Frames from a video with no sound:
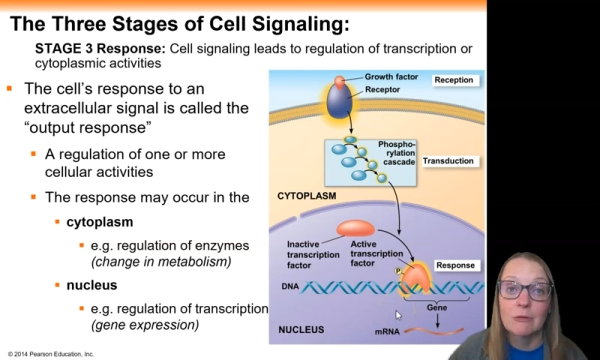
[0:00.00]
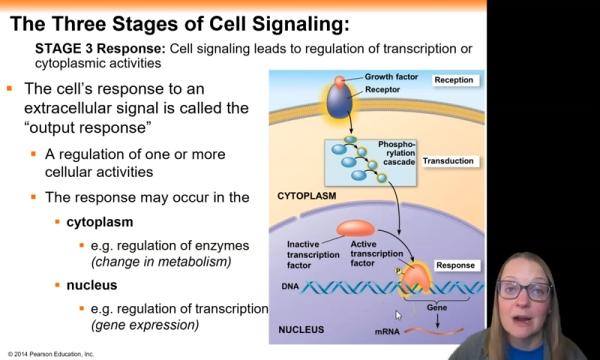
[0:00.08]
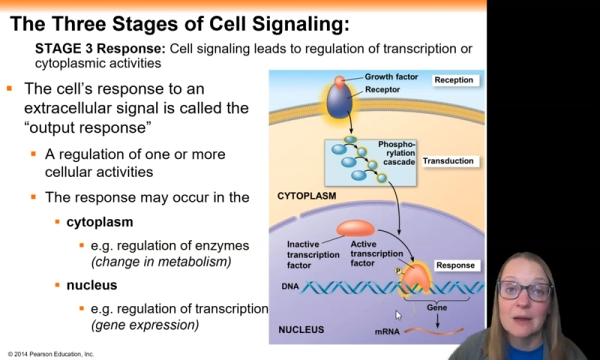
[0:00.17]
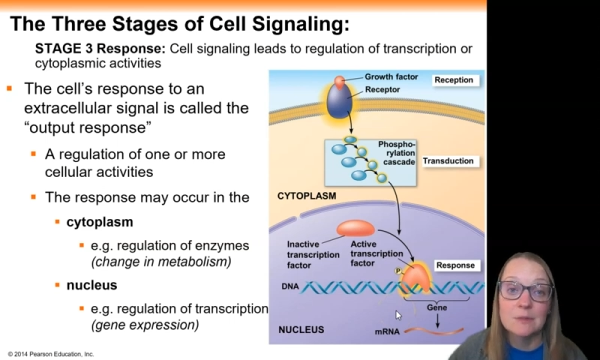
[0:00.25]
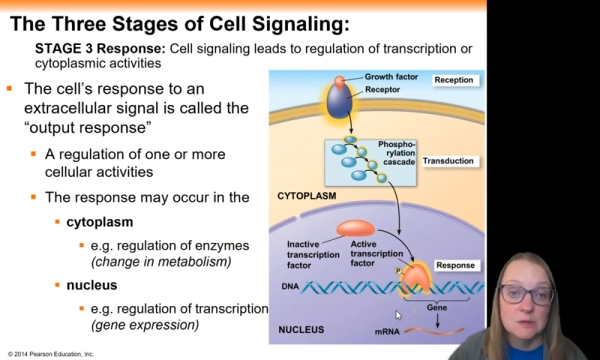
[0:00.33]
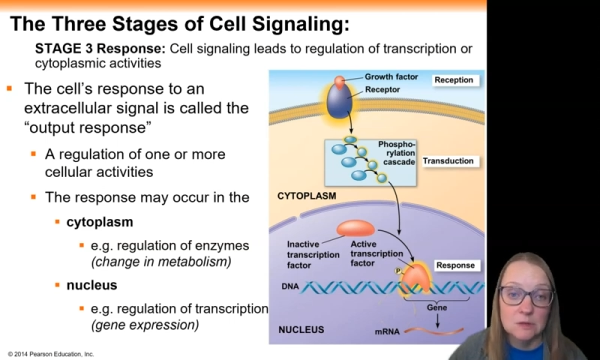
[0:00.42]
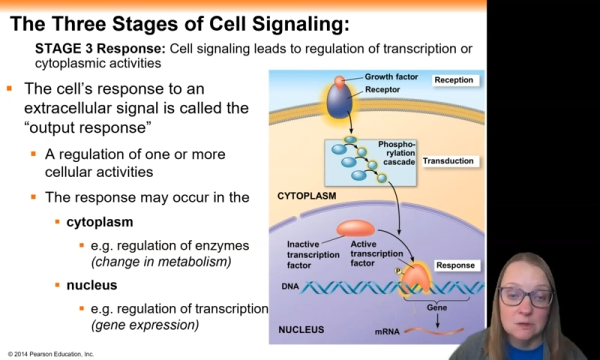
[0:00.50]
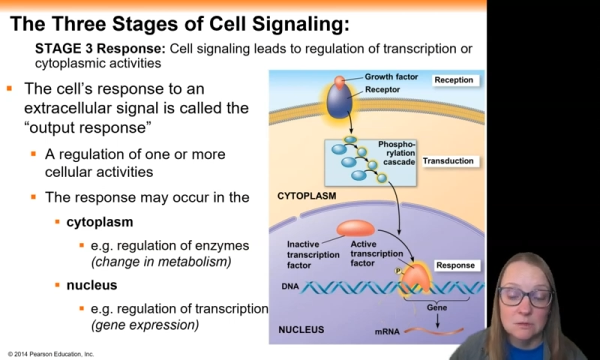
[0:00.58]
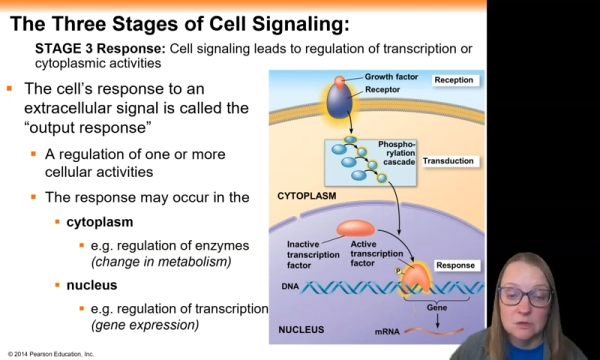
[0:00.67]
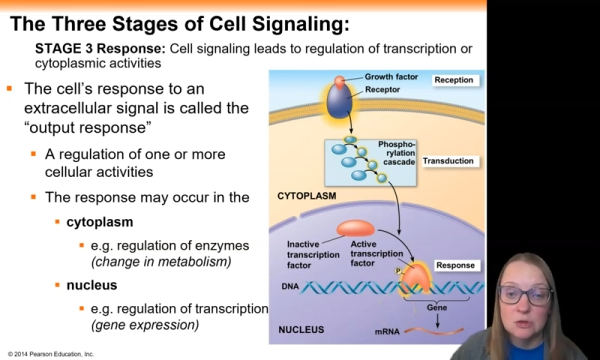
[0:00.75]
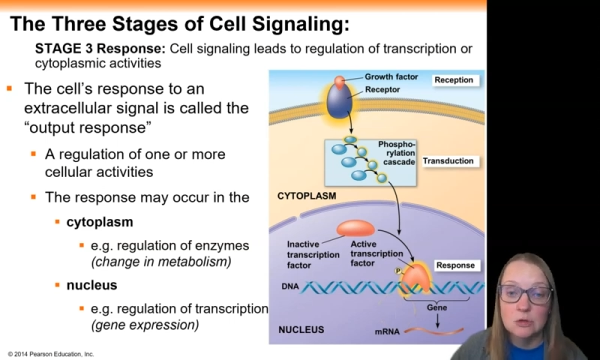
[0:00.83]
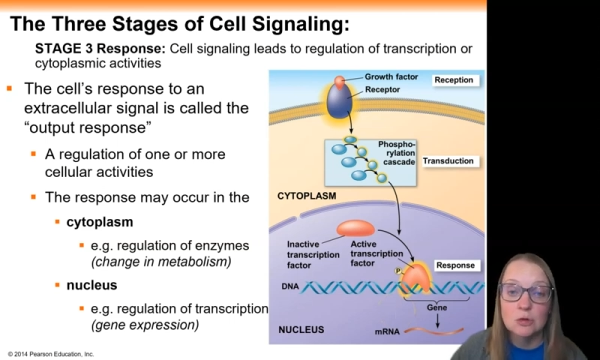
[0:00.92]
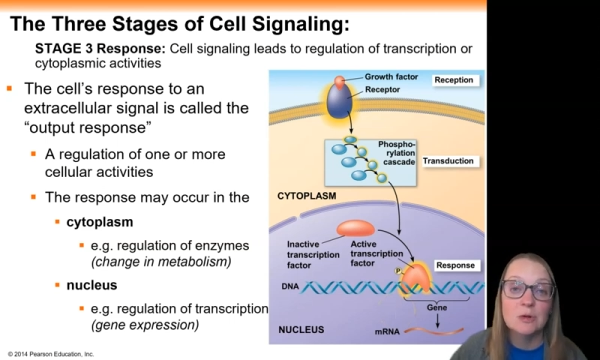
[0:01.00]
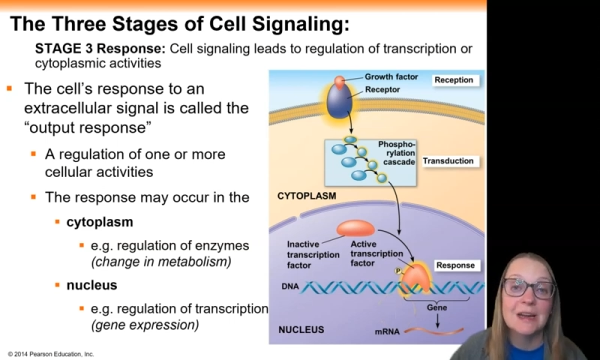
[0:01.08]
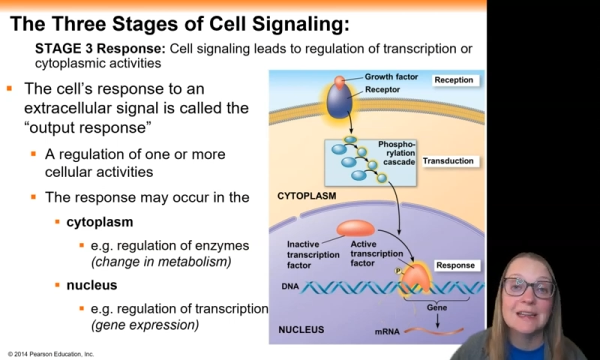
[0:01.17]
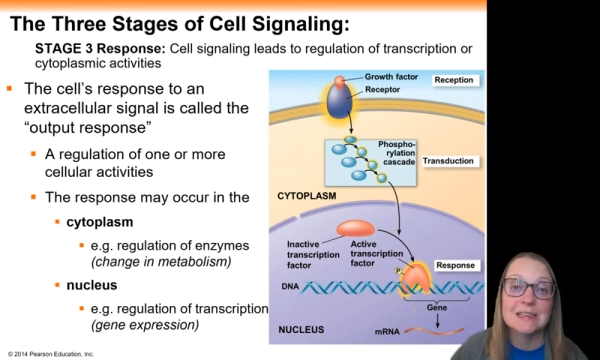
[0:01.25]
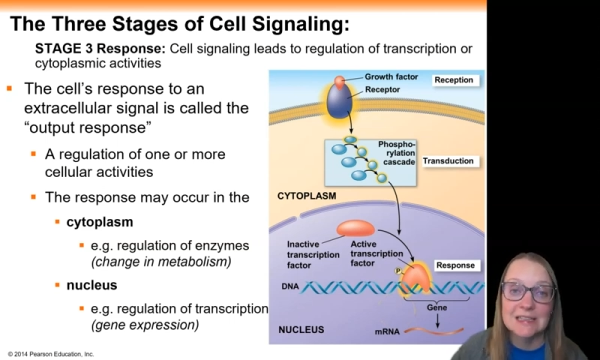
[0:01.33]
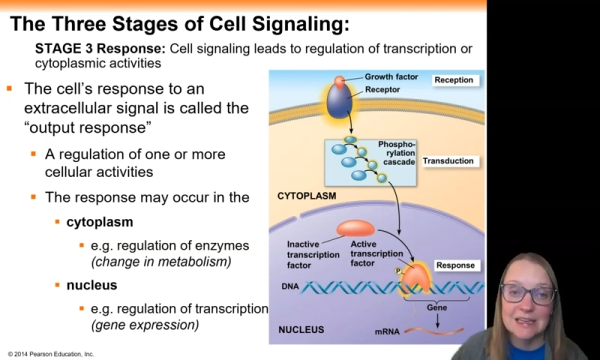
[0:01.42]
ribosomes to
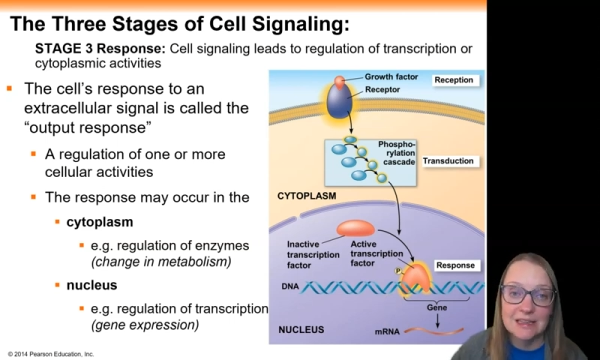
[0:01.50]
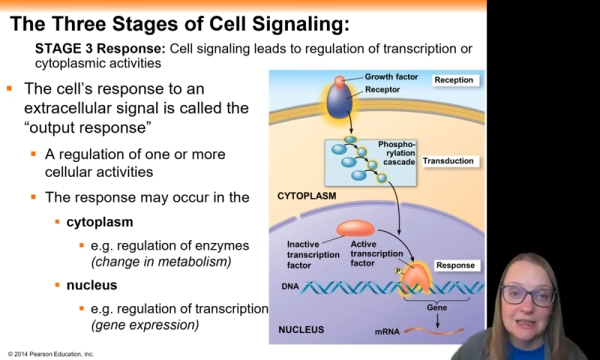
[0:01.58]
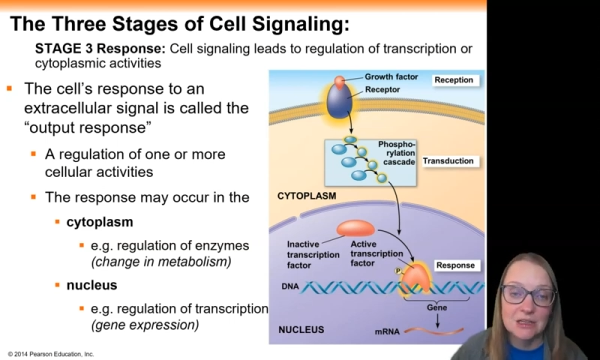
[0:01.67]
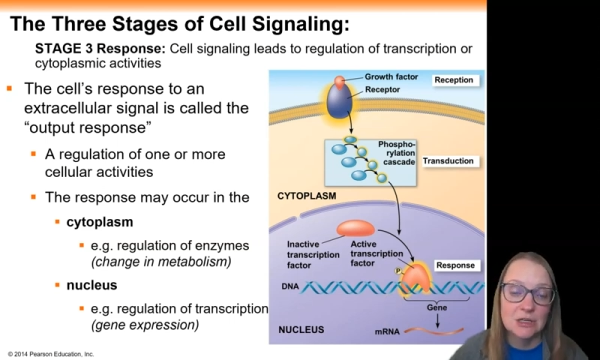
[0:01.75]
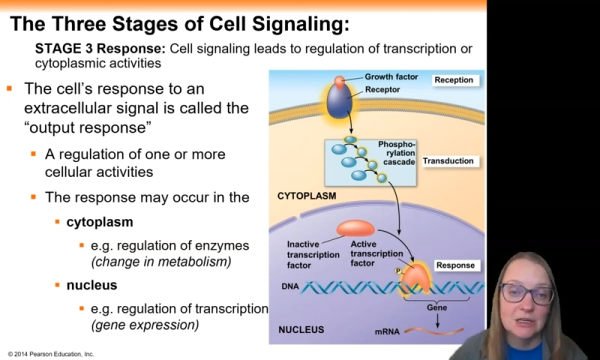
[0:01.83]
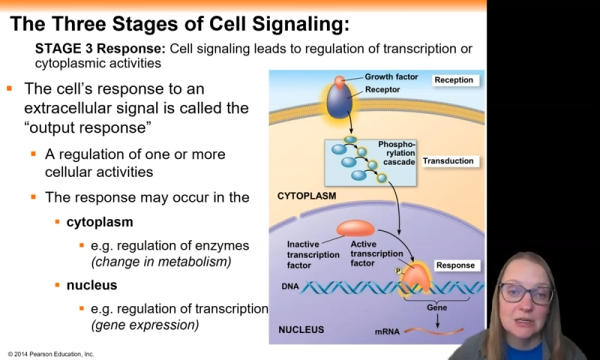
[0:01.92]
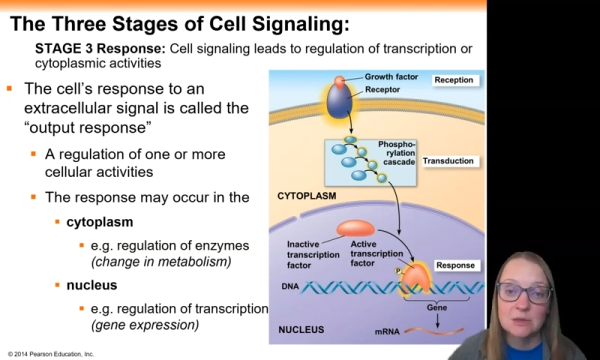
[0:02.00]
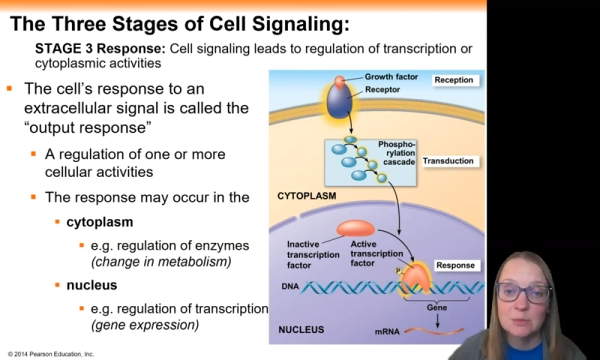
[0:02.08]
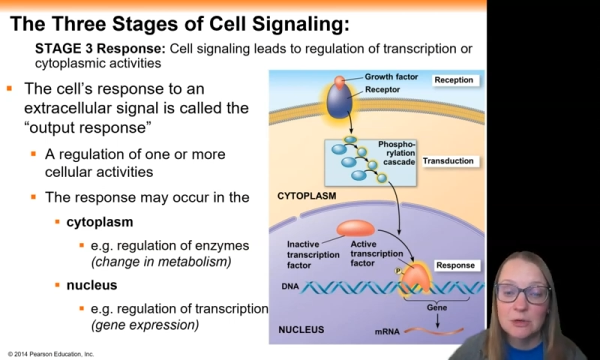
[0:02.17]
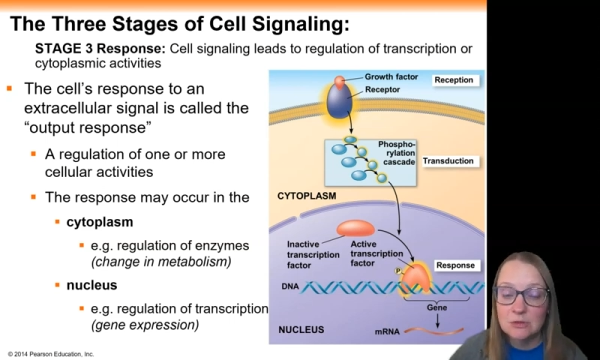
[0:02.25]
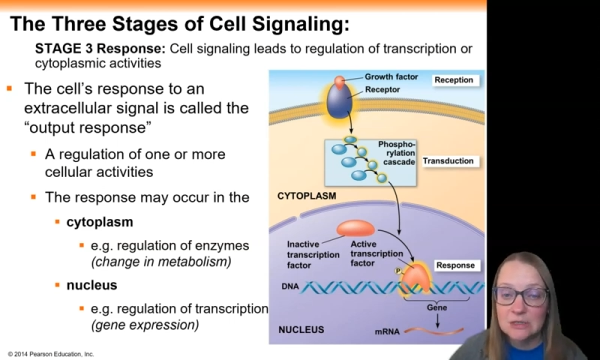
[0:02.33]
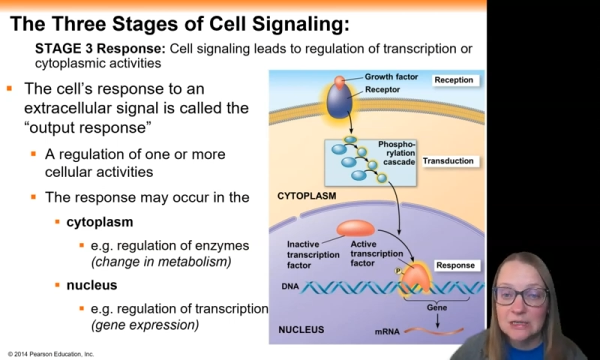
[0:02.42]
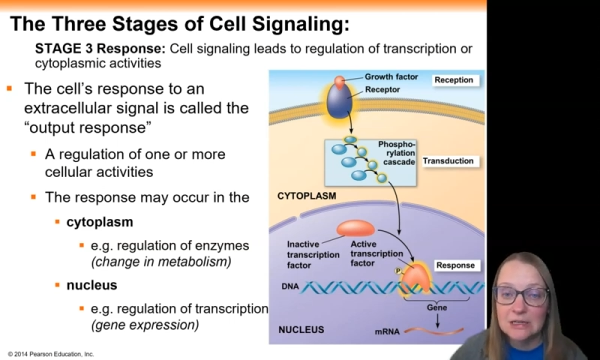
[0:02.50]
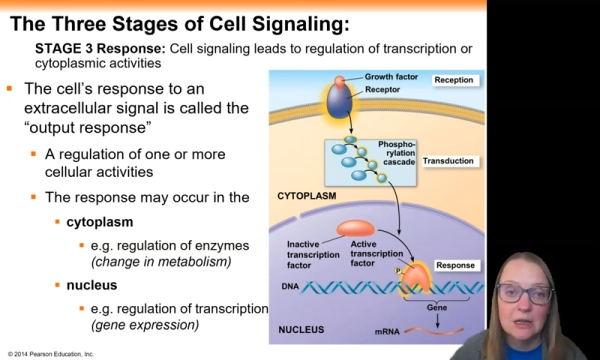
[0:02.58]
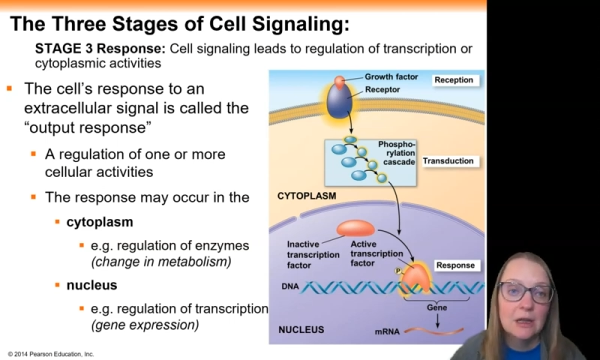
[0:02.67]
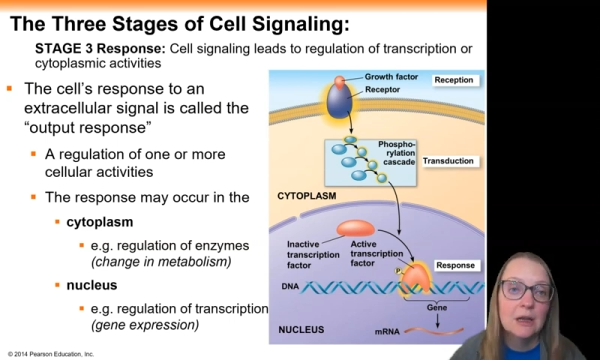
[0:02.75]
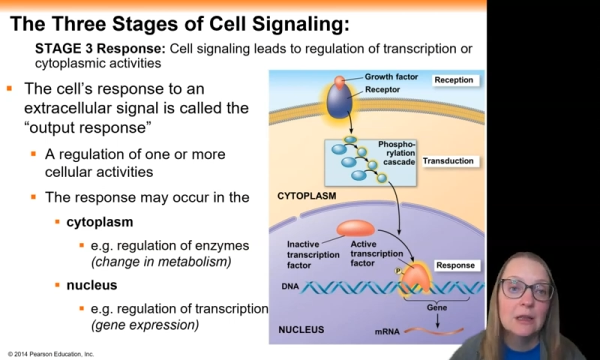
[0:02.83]
translate that gene into protein,